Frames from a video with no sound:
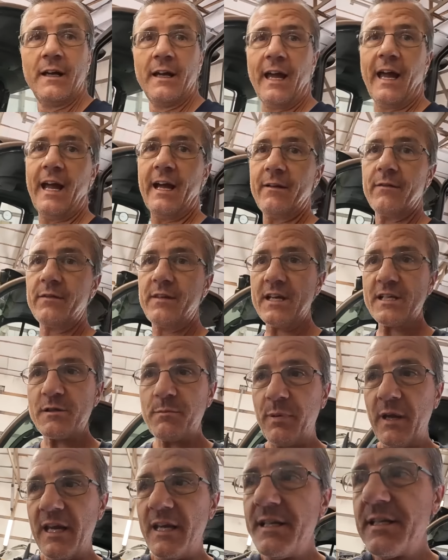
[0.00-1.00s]
And this
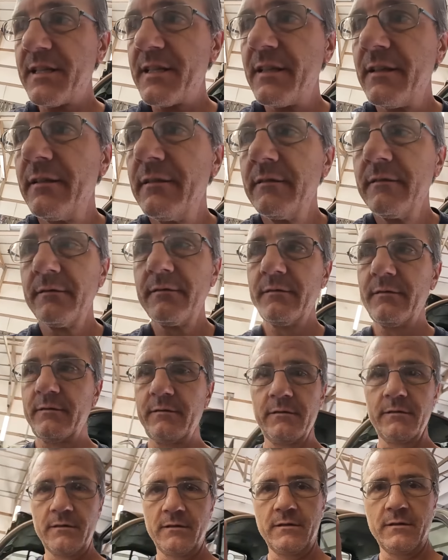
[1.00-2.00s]
piece
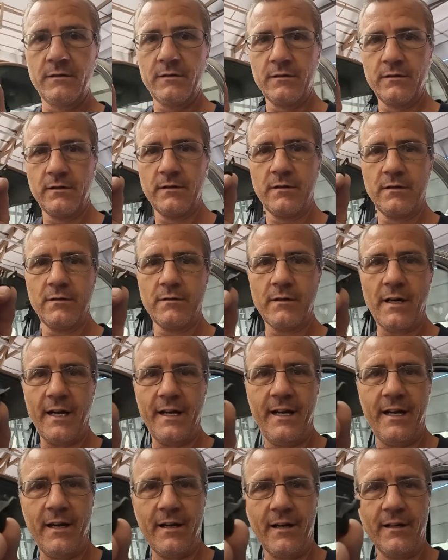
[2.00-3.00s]
right
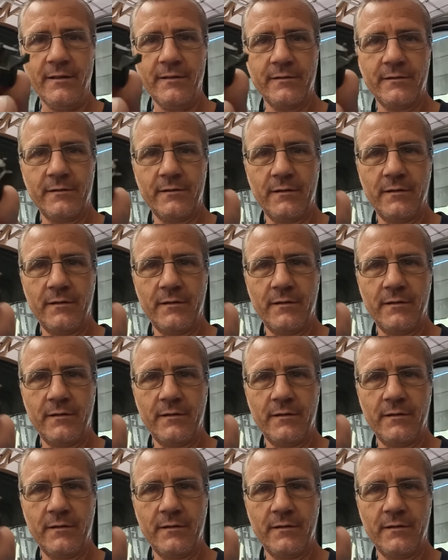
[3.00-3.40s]
here